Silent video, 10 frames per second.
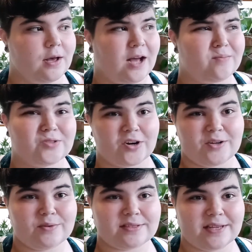I'm
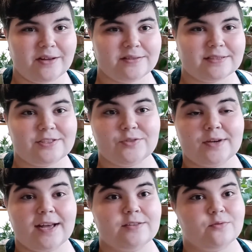starting with snails because you guys